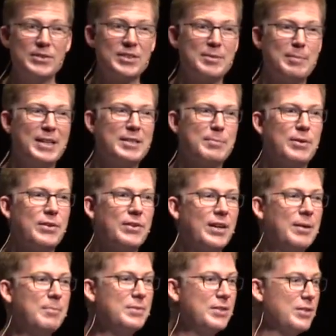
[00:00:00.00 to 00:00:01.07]
user space
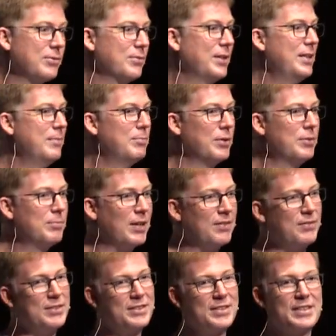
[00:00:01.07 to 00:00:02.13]
programs to read boot
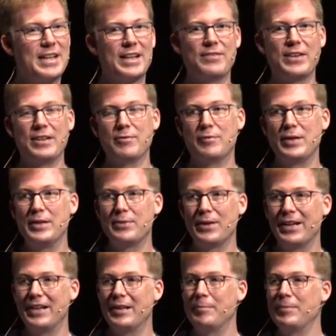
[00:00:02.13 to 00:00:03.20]
preferences out of
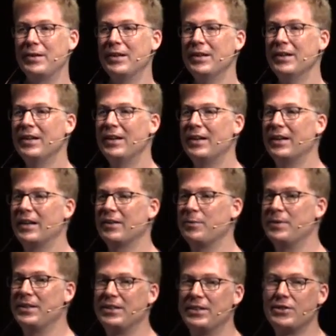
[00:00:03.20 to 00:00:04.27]
NVRAM. If
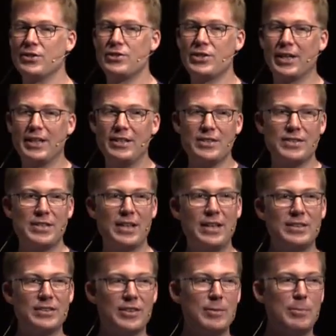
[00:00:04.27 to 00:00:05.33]
we needed to change
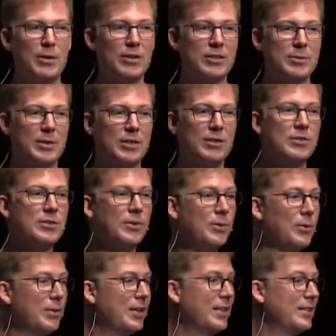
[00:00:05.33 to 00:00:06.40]
settings on the box, we could use
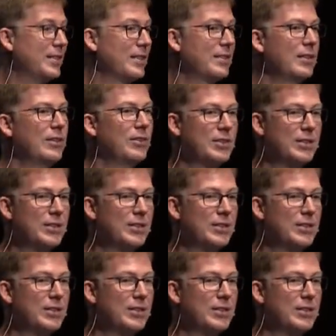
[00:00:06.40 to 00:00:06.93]
all the existing